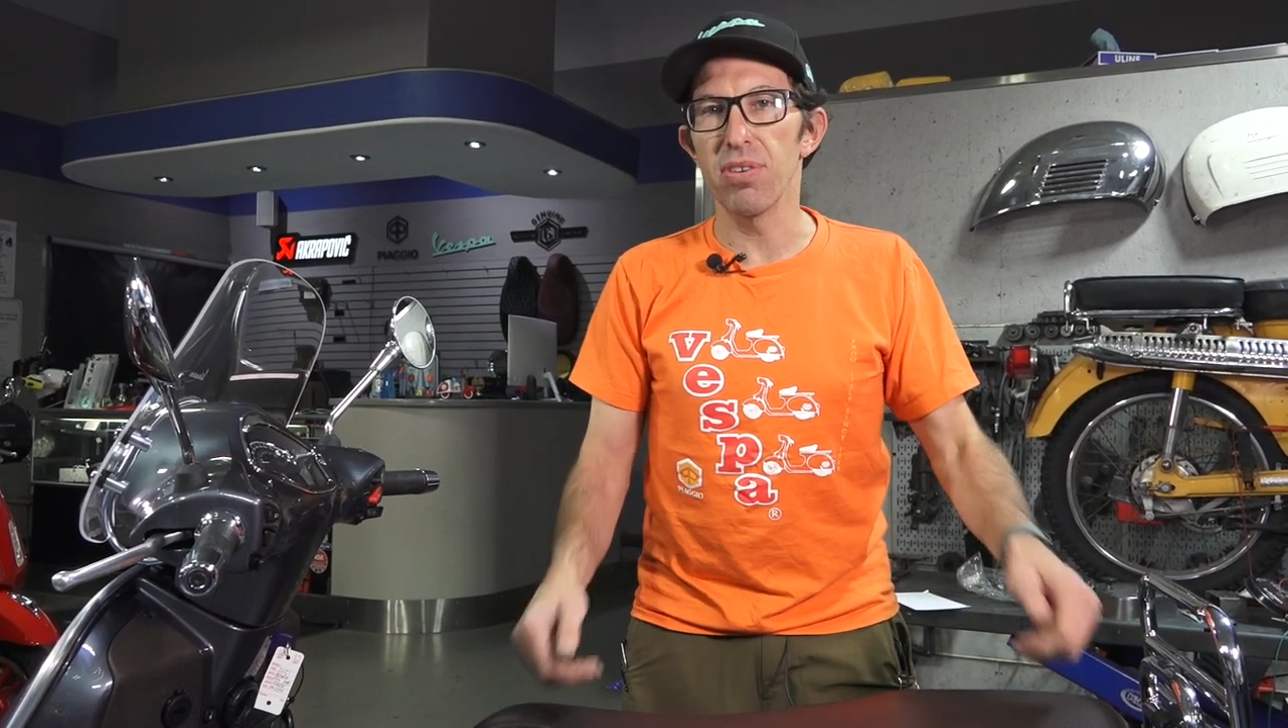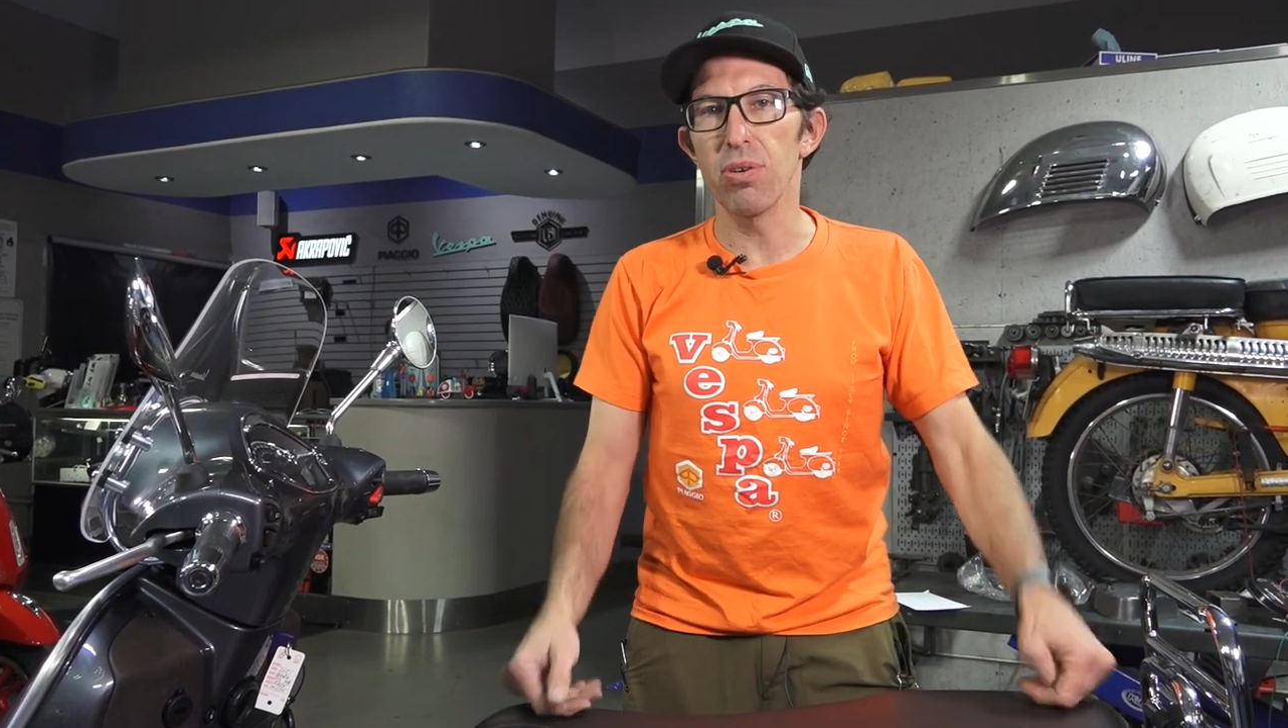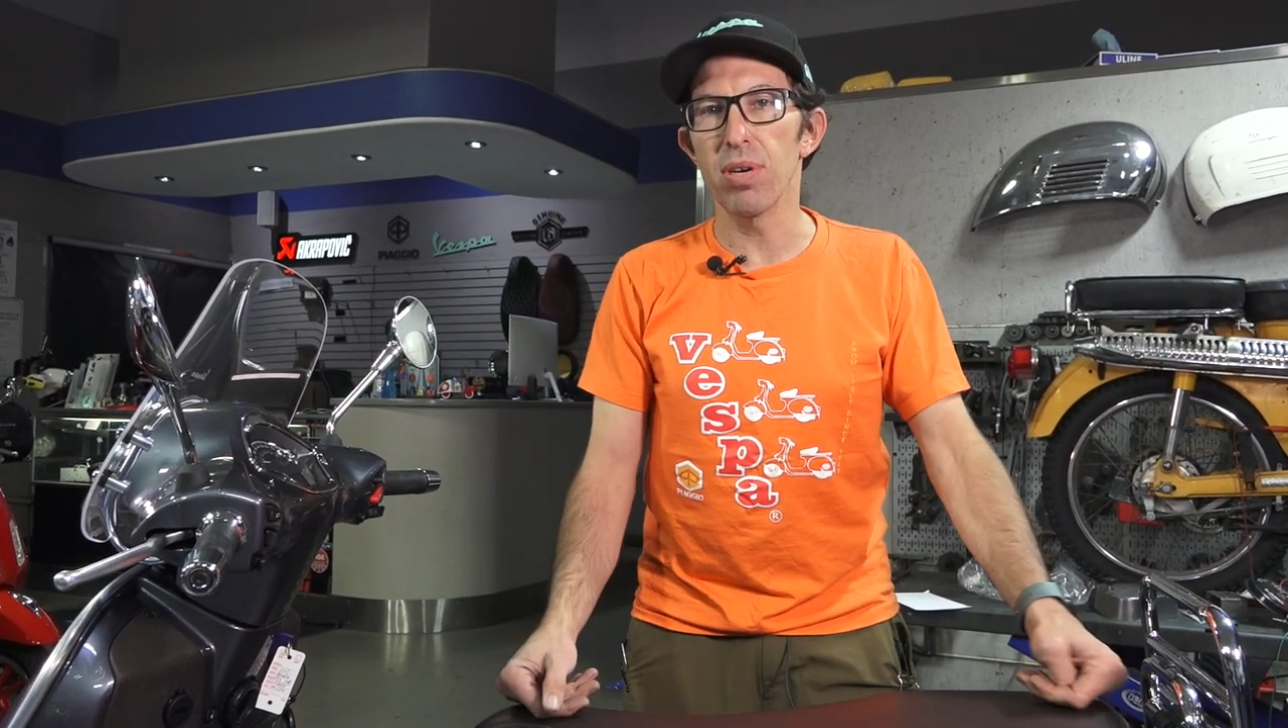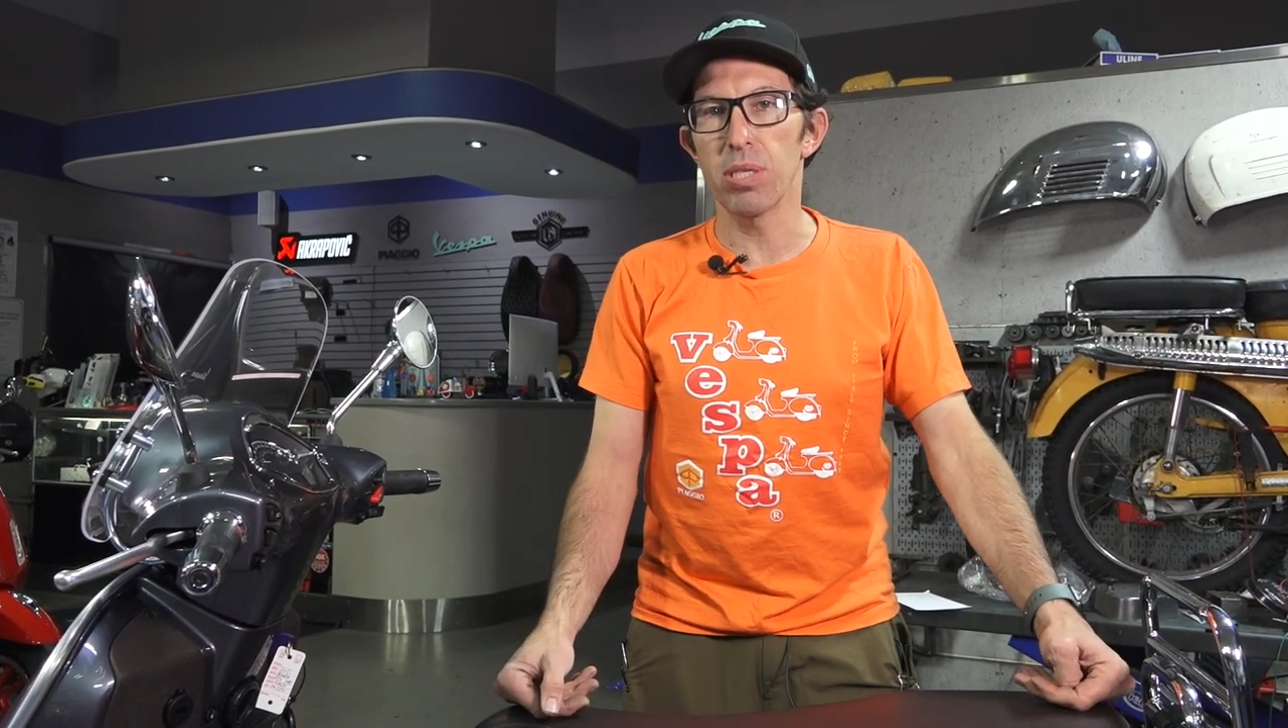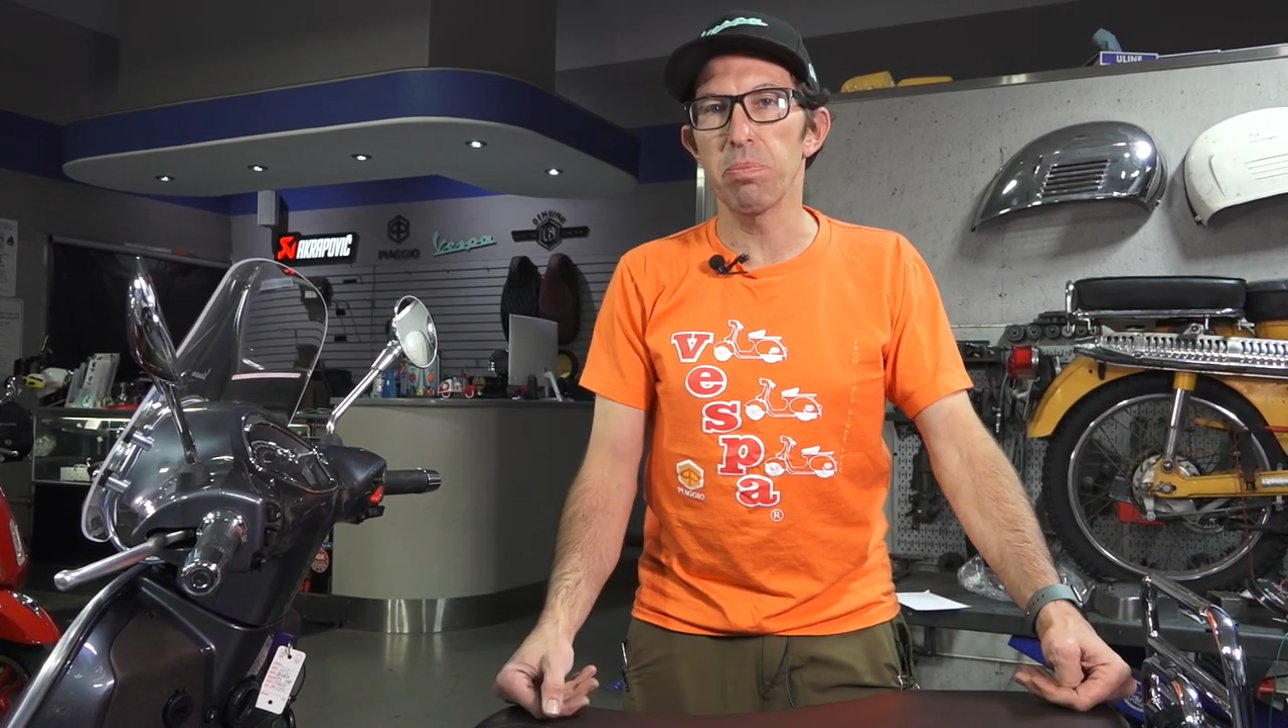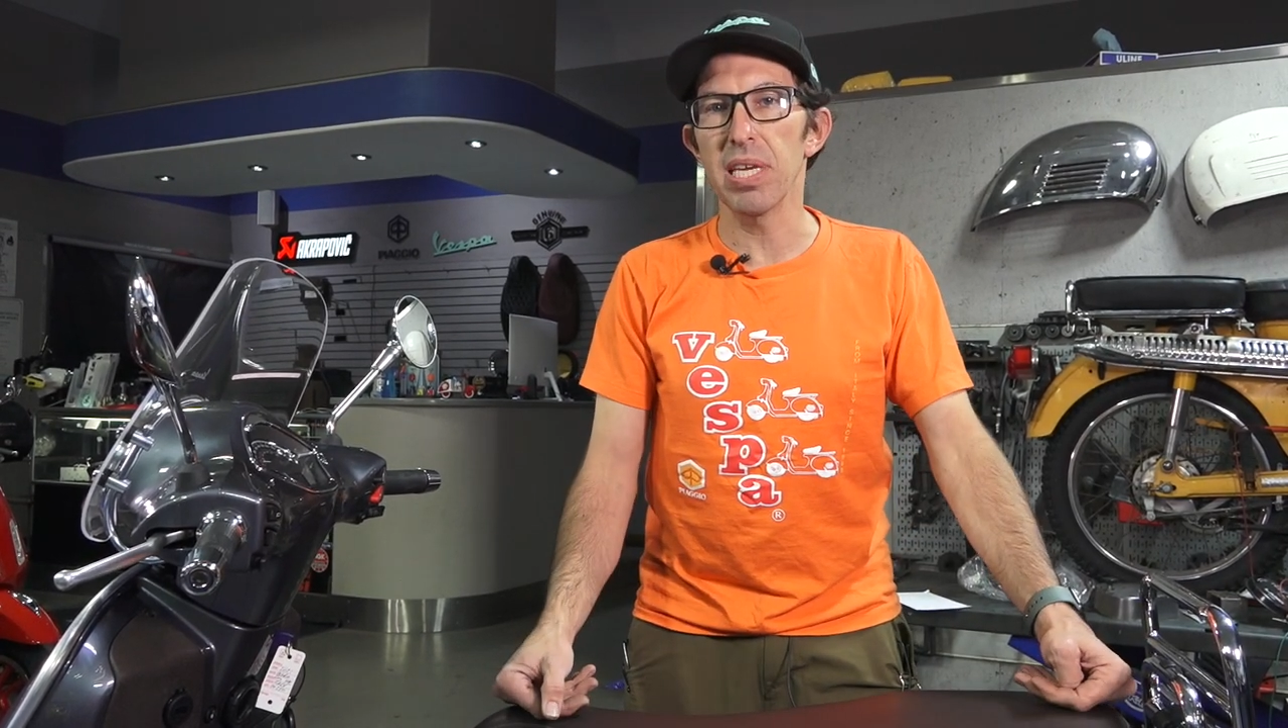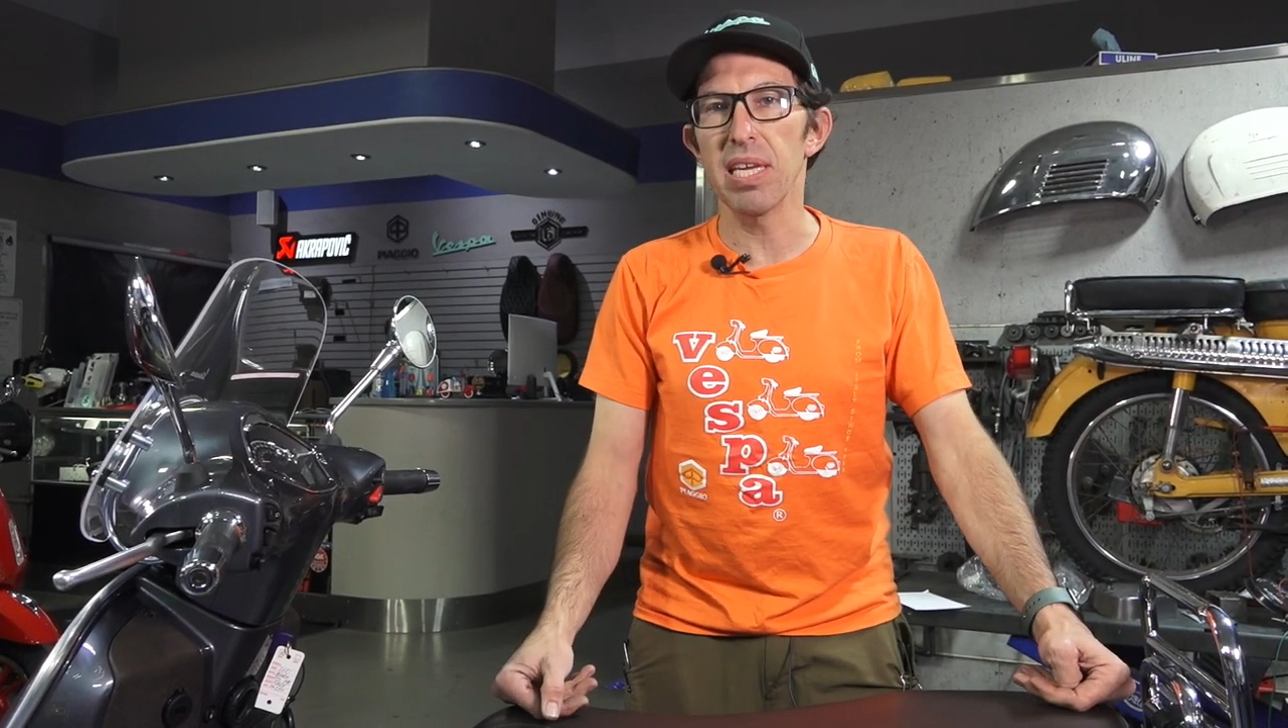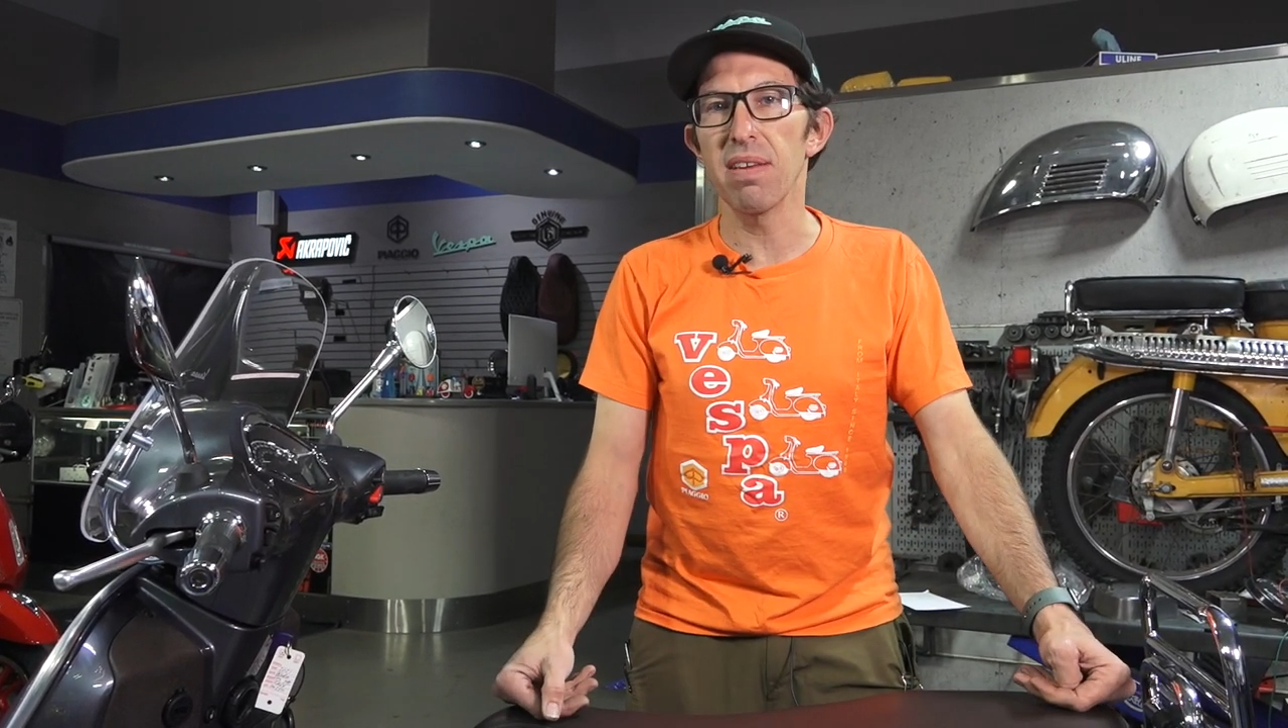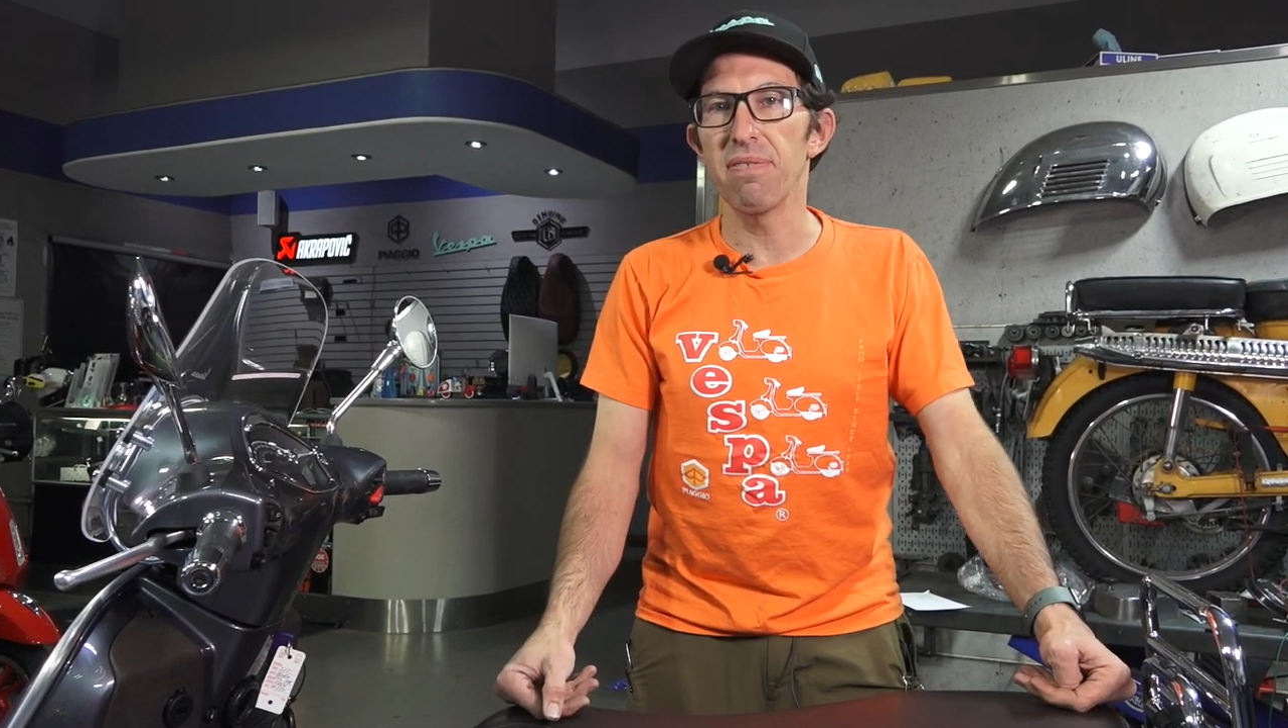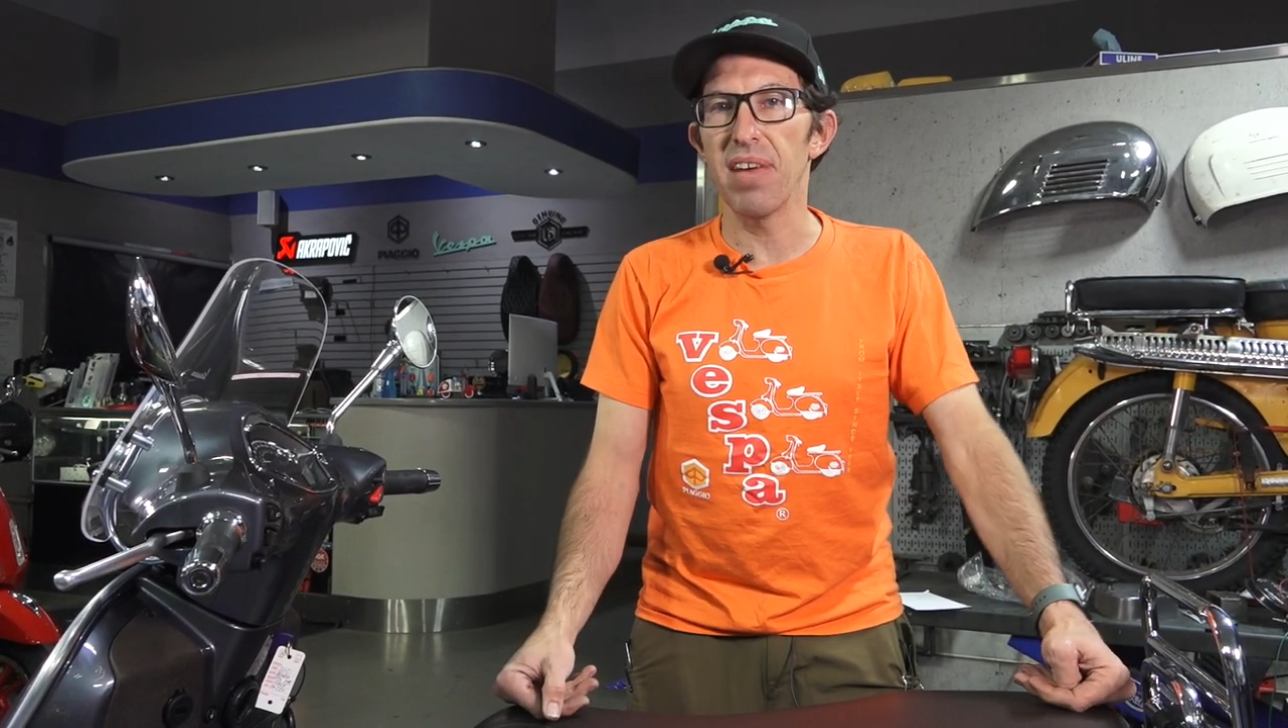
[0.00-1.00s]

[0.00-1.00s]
USB